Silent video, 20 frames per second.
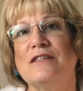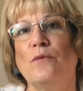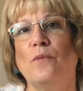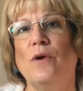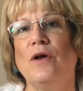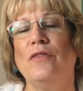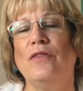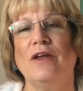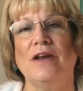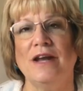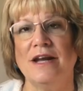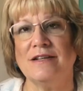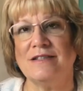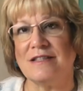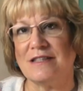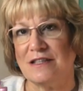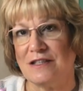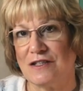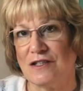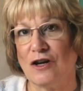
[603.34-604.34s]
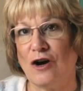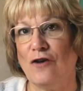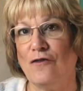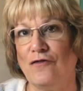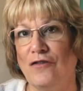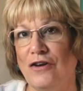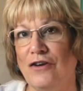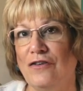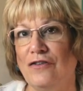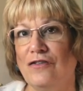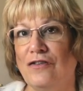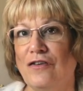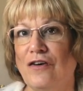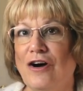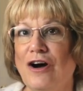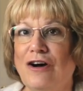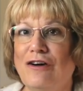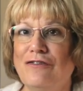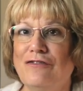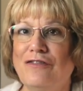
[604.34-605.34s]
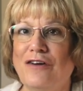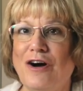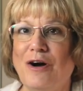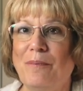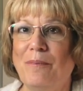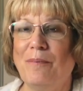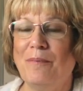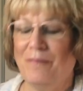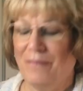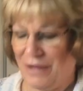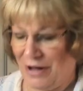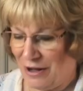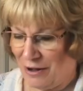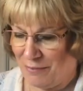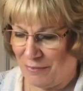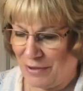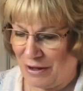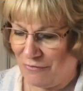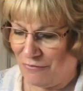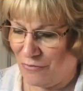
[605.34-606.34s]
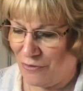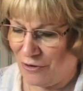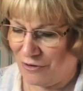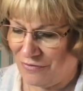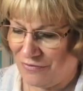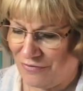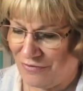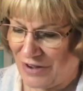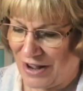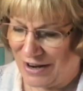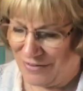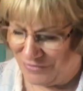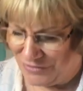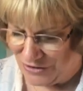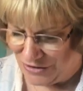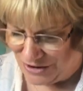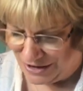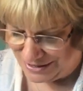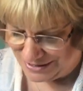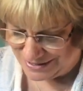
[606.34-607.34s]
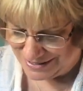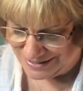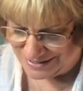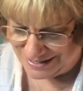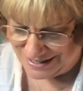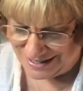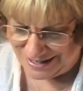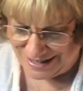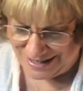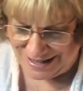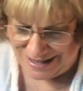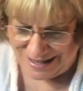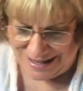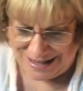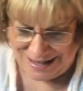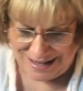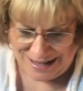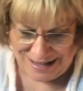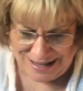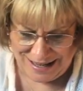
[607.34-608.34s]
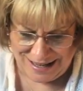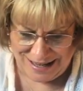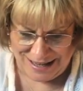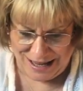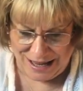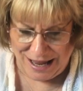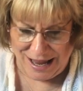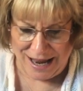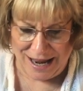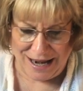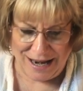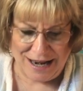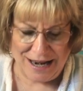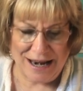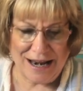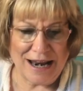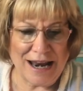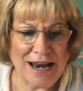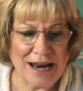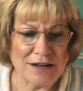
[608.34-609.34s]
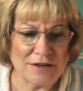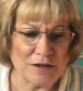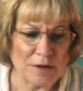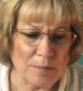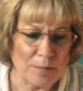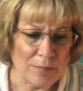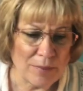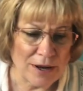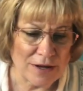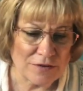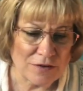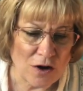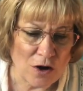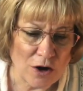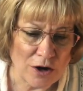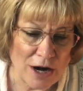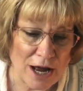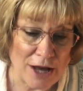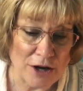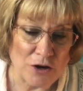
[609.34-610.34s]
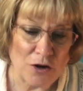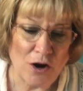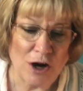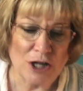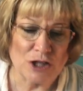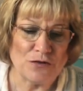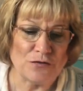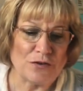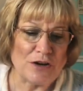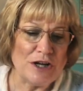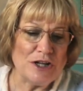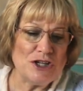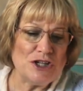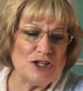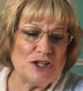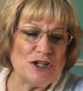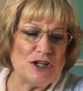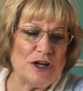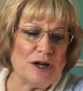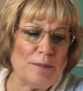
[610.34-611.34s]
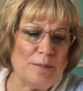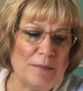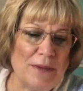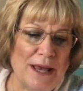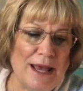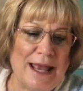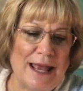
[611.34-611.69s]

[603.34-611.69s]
the one that it's the selfies of about 4 or 5 dogs. and it's called A Dog's Friendship,